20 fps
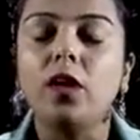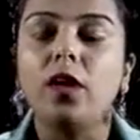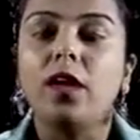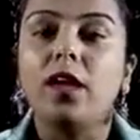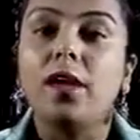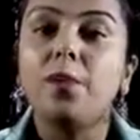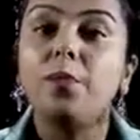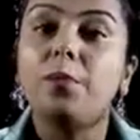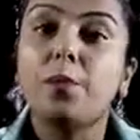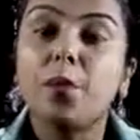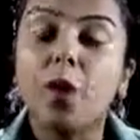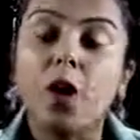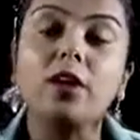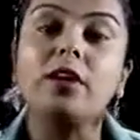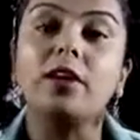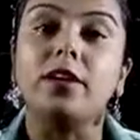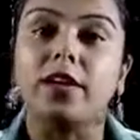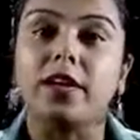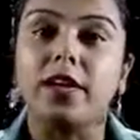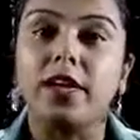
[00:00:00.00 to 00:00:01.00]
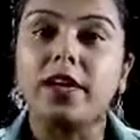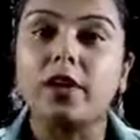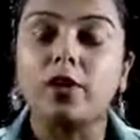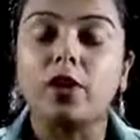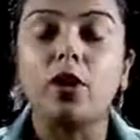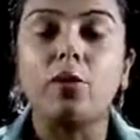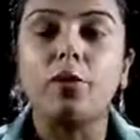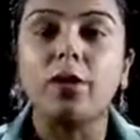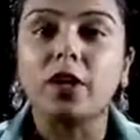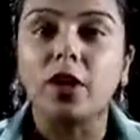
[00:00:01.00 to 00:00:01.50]
important
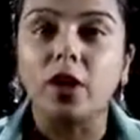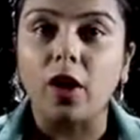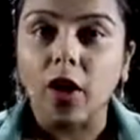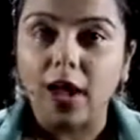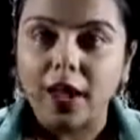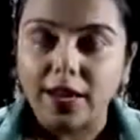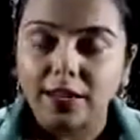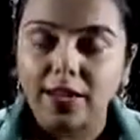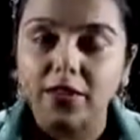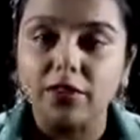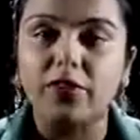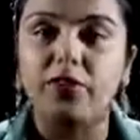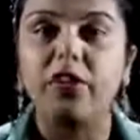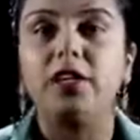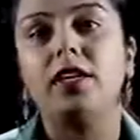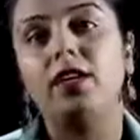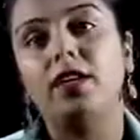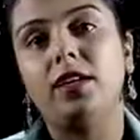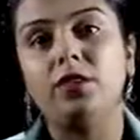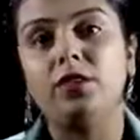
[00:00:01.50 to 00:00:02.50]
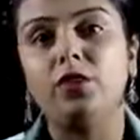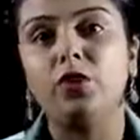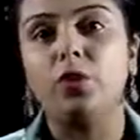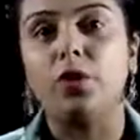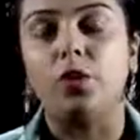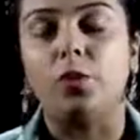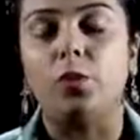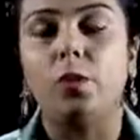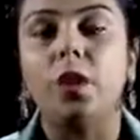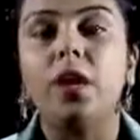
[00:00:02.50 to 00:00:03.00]
economic activity in
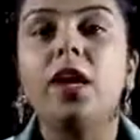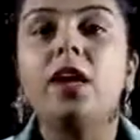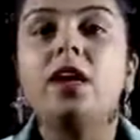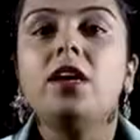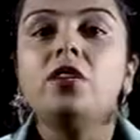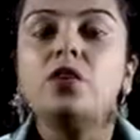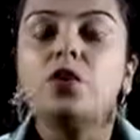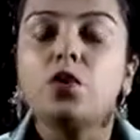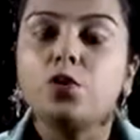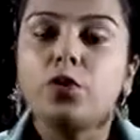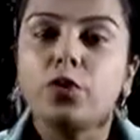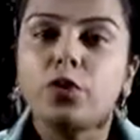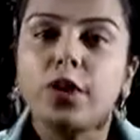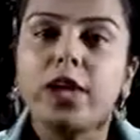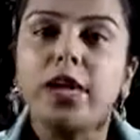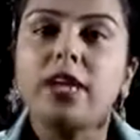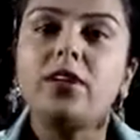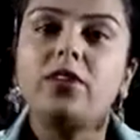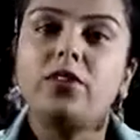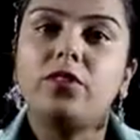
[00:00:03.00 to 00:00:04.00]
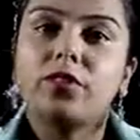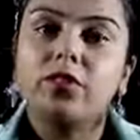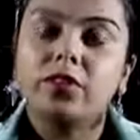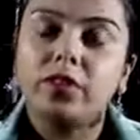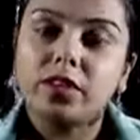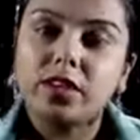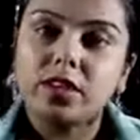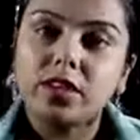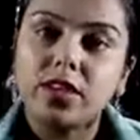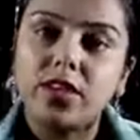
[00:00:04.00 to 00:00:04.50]
Europe. So, trade
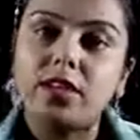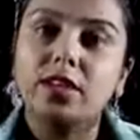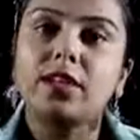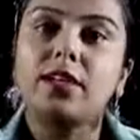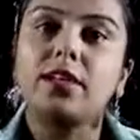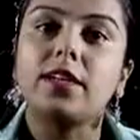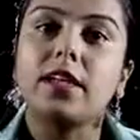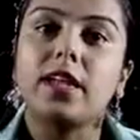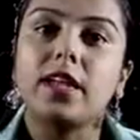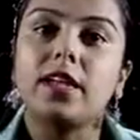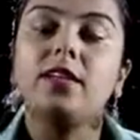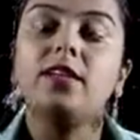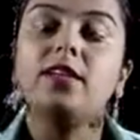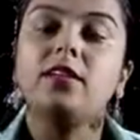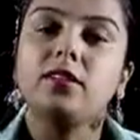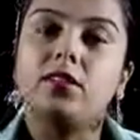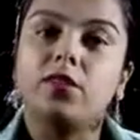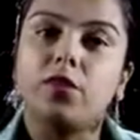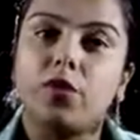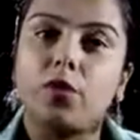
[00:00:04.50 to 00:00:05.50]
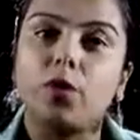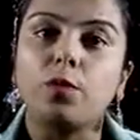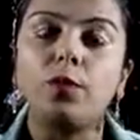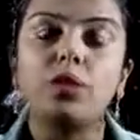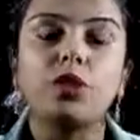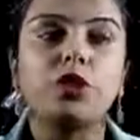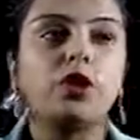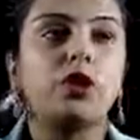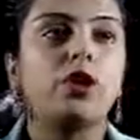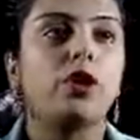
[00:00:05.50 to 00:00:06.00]
resulted in the
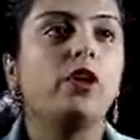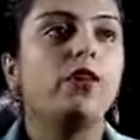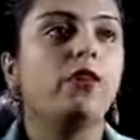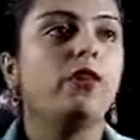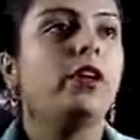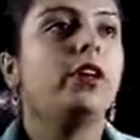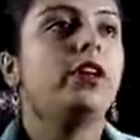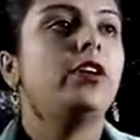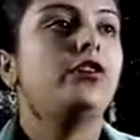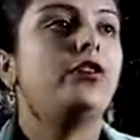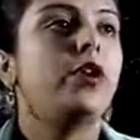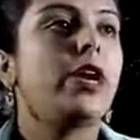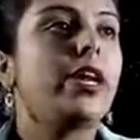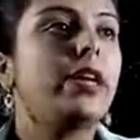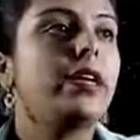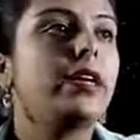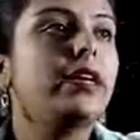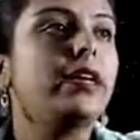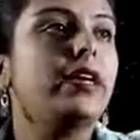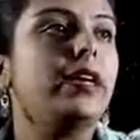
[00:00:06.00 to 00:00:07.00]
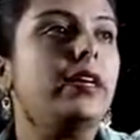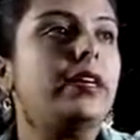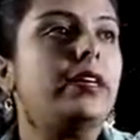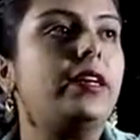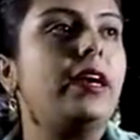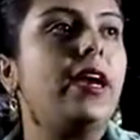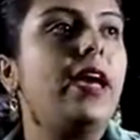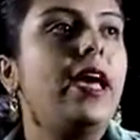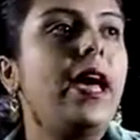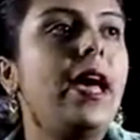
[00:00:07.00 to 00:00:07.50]
formation of trading guild,
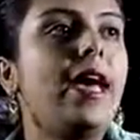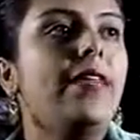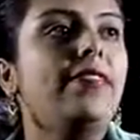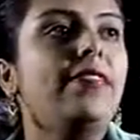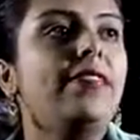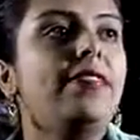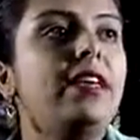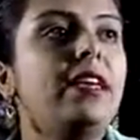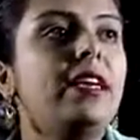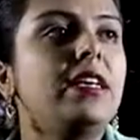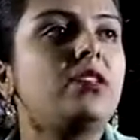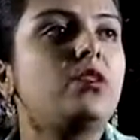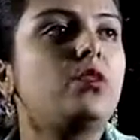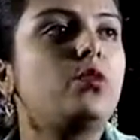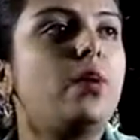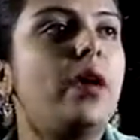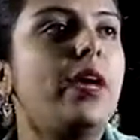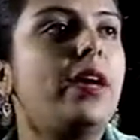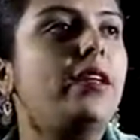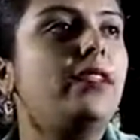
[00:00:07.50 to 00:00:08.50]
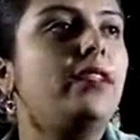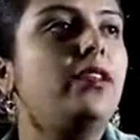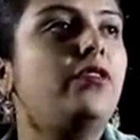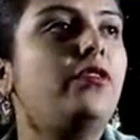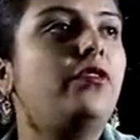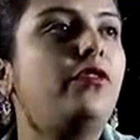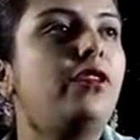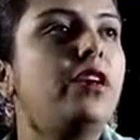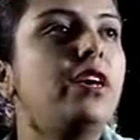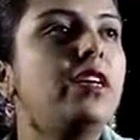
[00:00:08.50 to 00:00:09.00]
and these were the
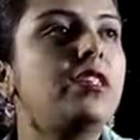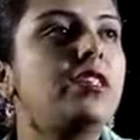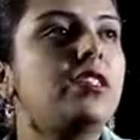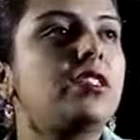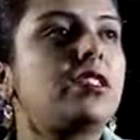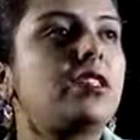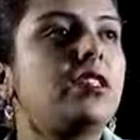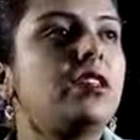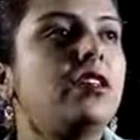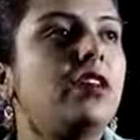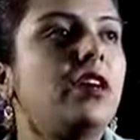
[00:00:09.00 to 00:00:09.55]
first